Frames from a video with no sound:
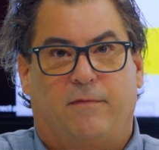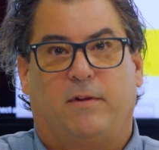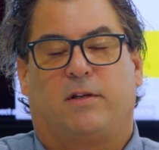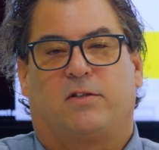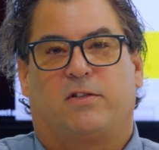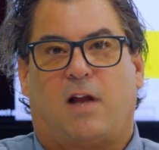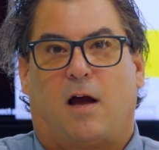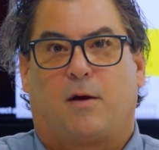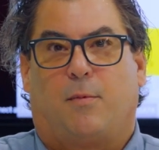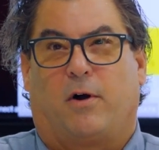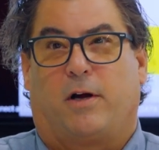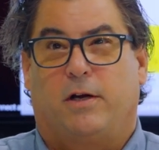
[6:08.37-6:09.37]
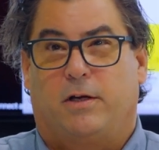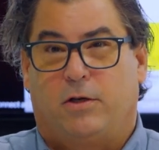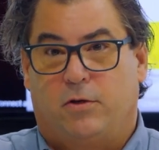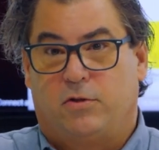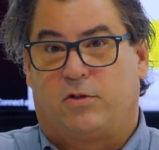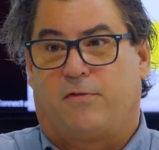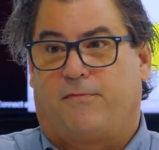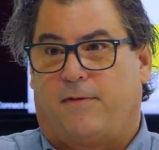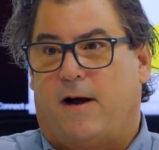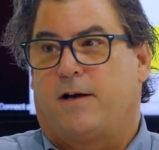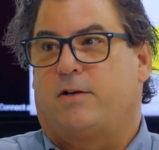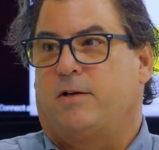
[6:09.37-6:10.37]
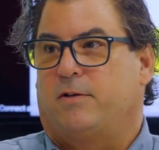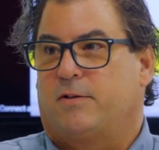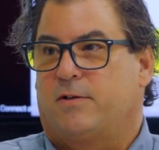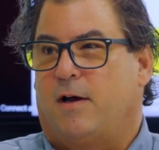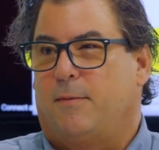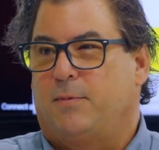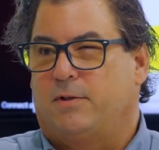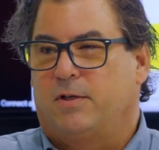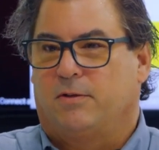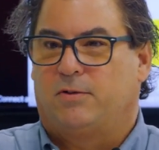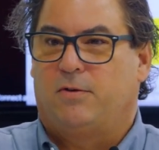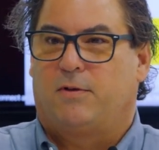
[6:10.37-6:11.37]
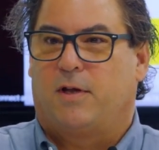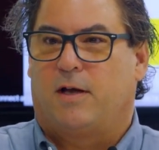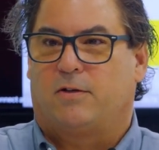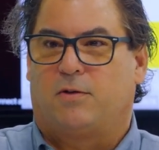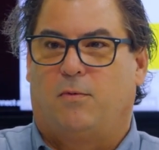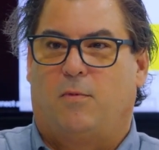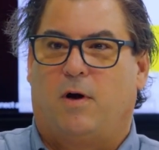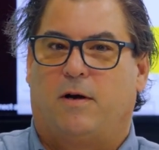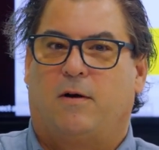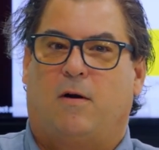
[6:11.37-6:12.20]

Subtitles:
Even the stock market used fractions up until 2001.